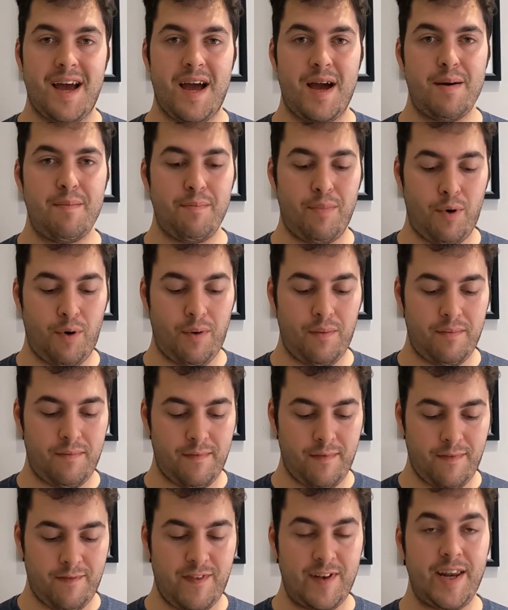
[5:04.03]
But
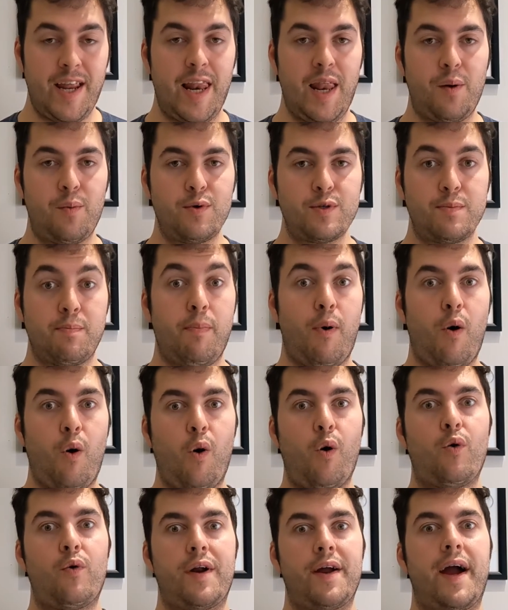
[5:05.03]
vanilla was
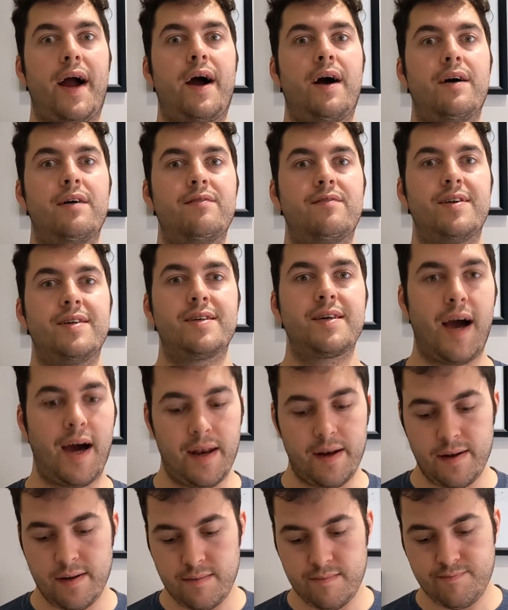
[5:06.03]
pouring out of this
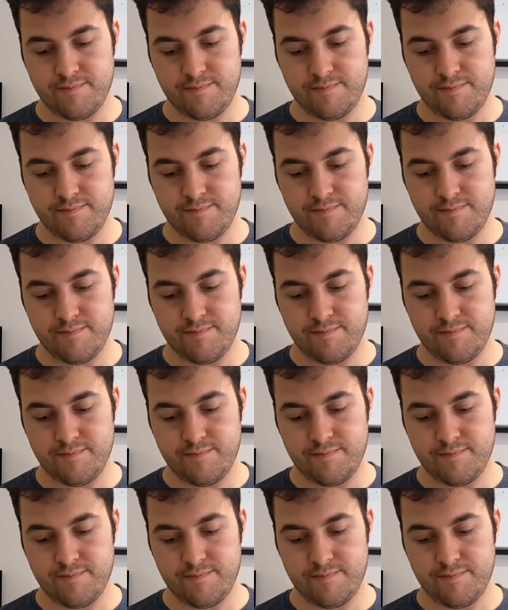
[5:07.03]
can.